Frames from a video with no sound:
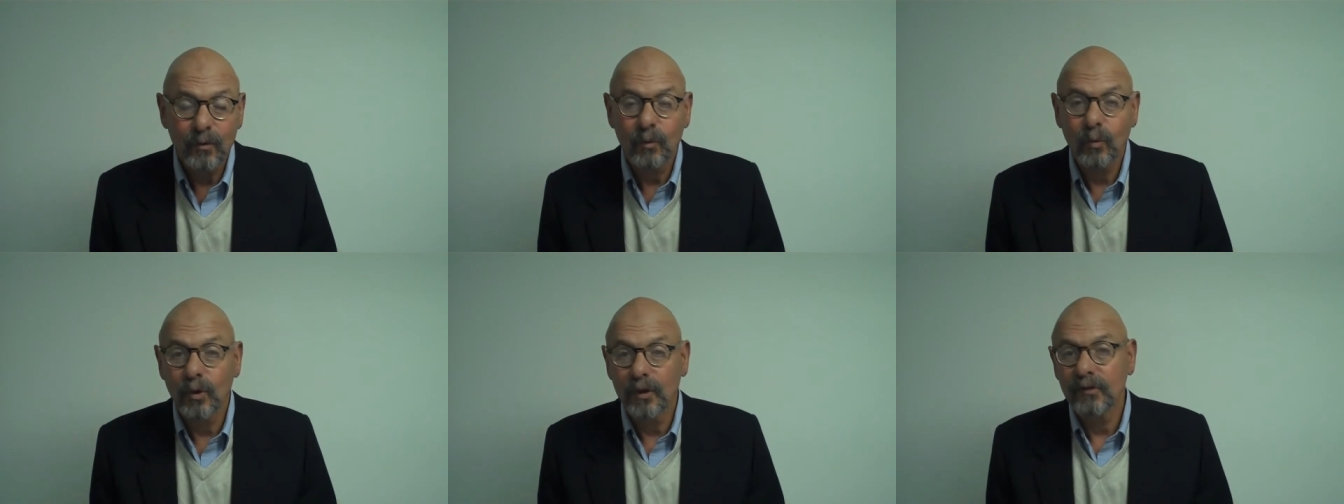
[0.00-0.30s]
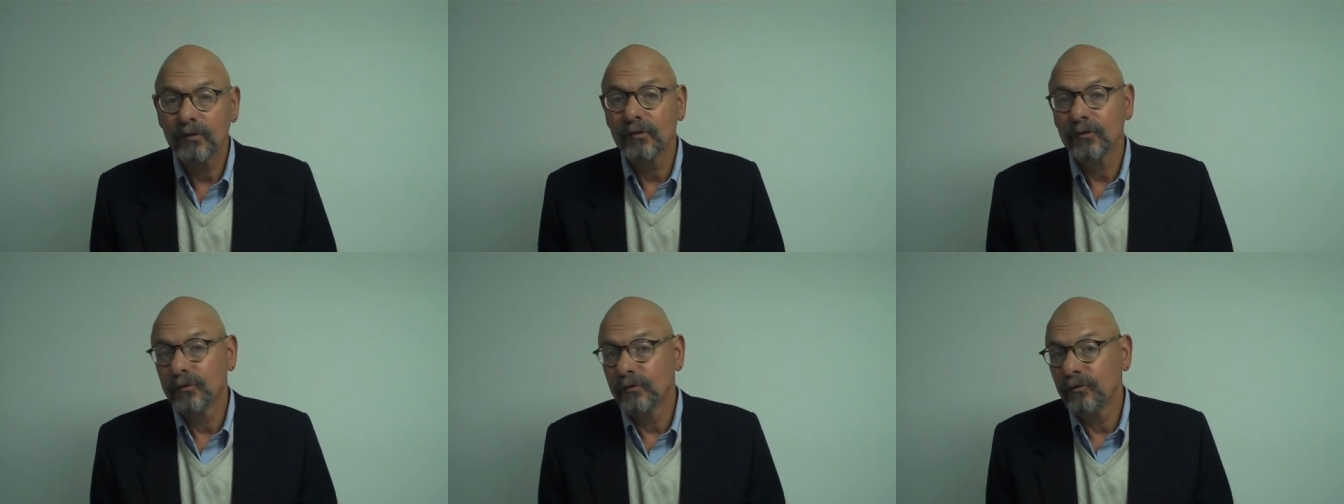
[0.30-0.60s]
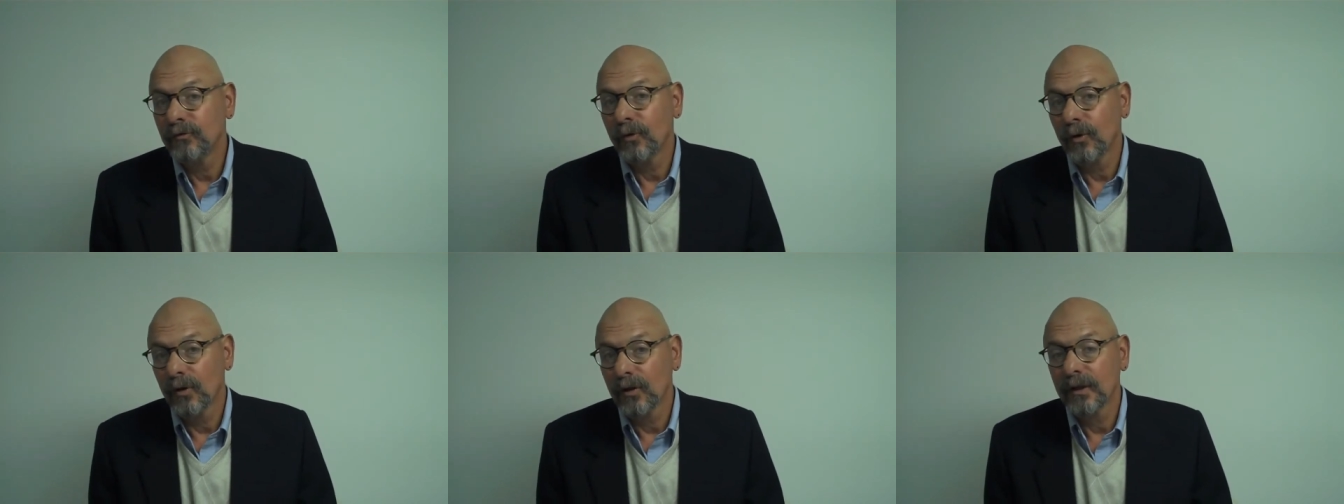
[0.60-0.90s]
once you've
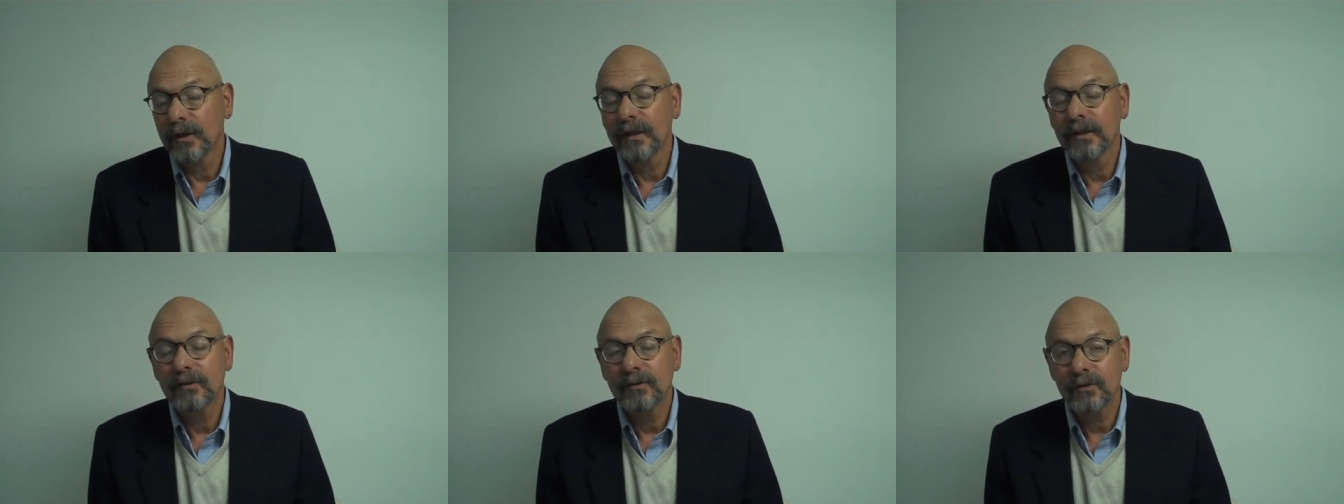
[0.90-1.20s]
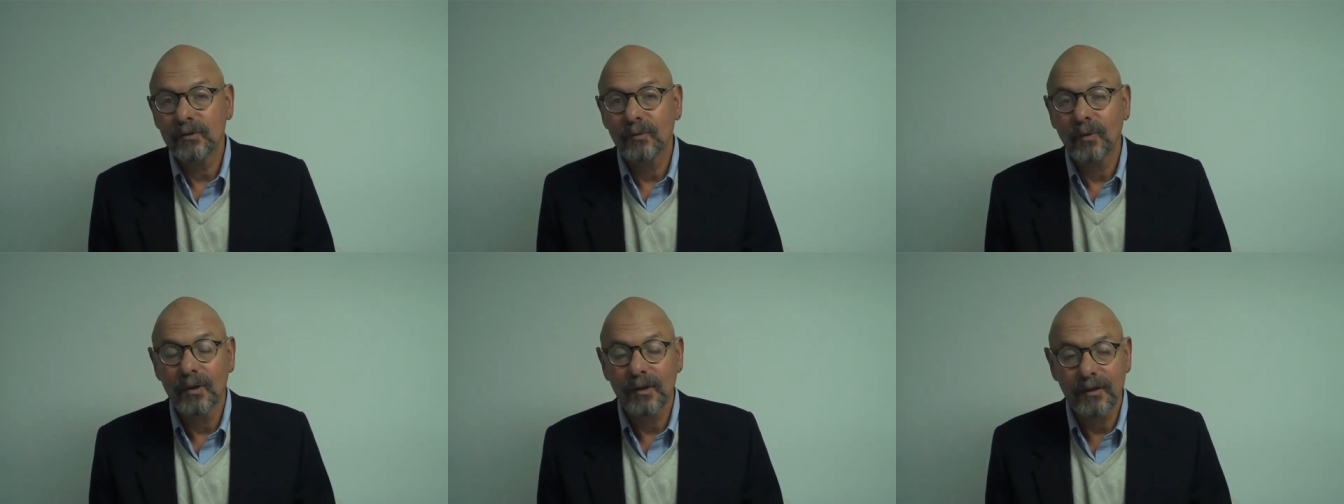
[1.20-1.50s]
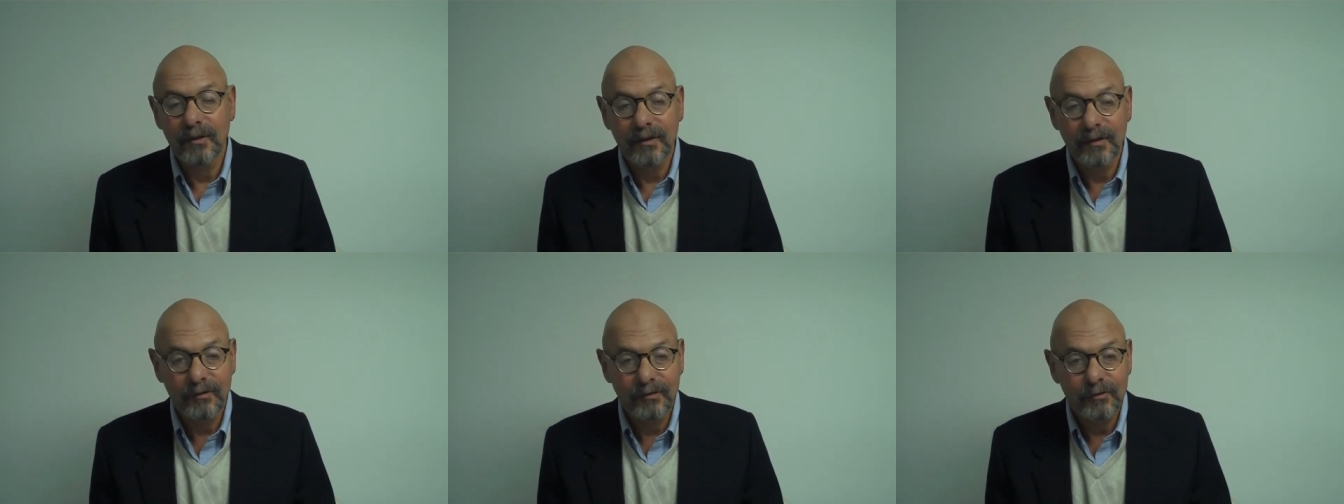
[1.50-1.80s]
fallen into one
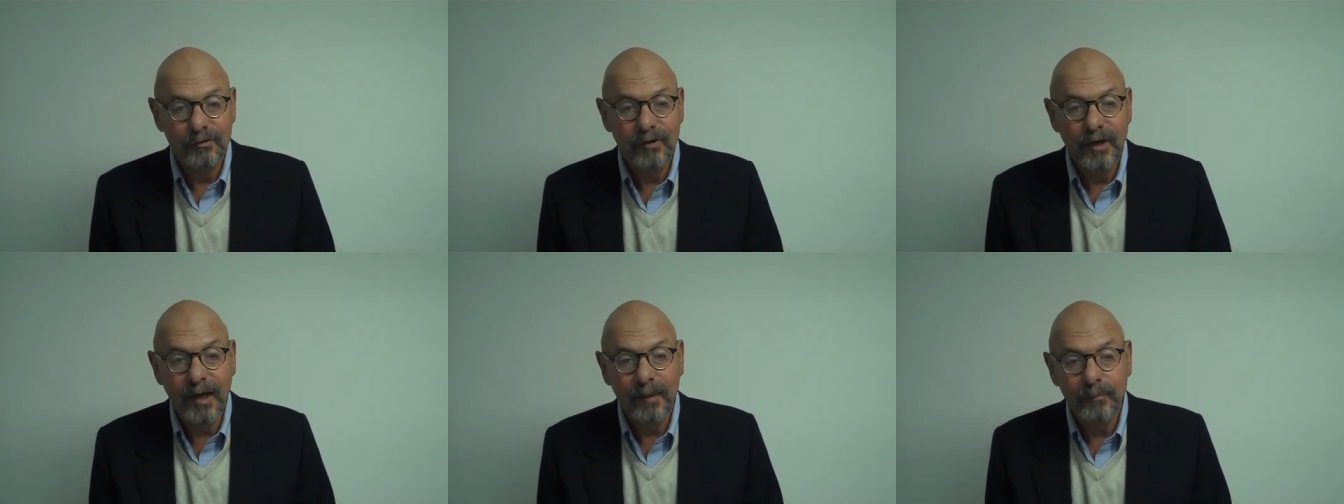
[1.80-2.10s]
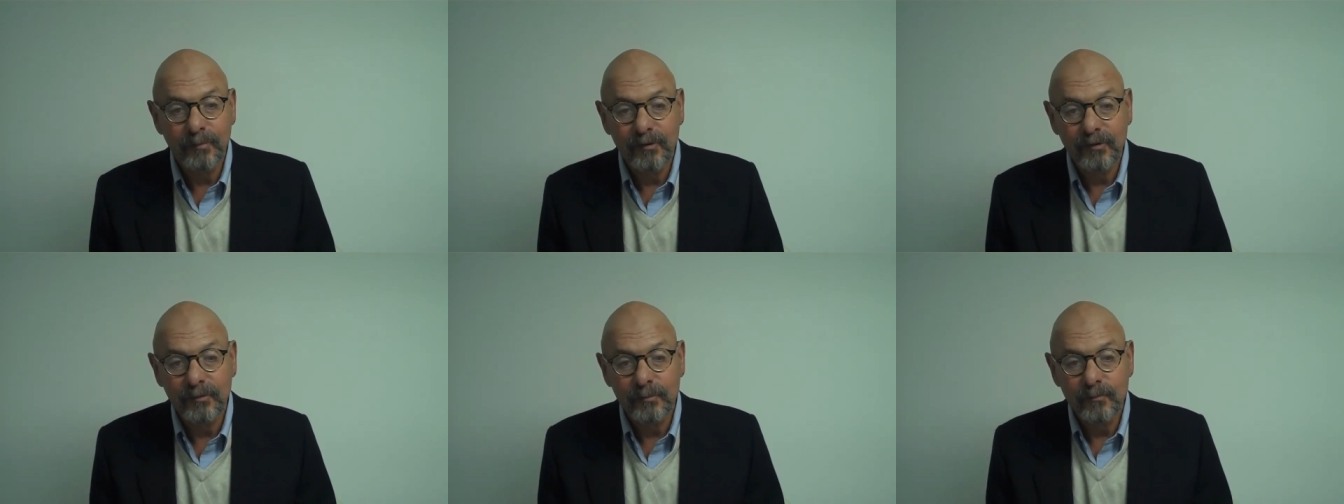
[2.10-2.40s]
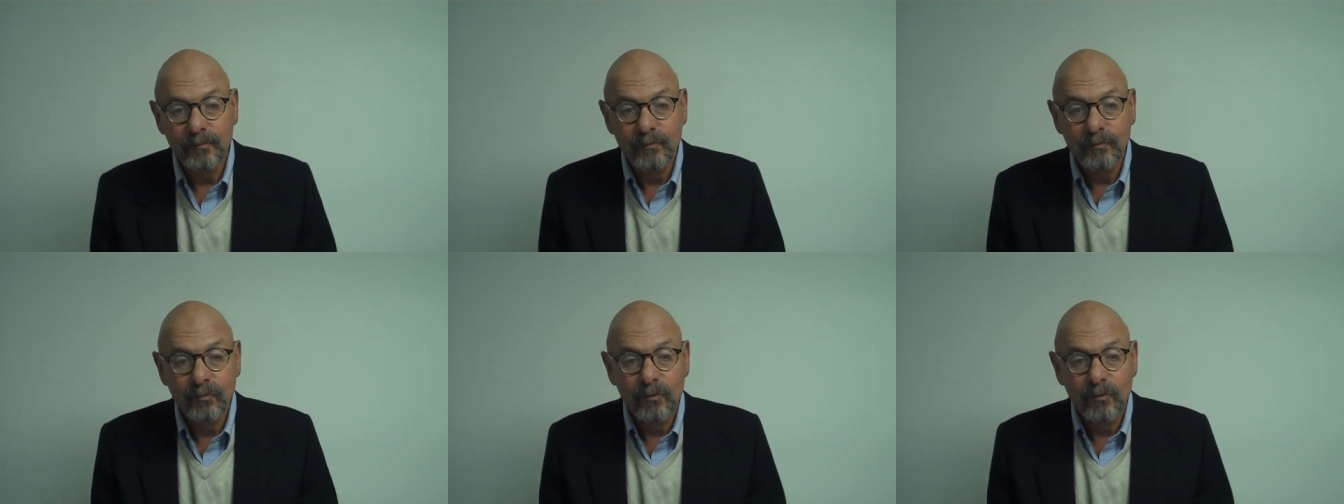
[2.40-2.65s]
of these traps.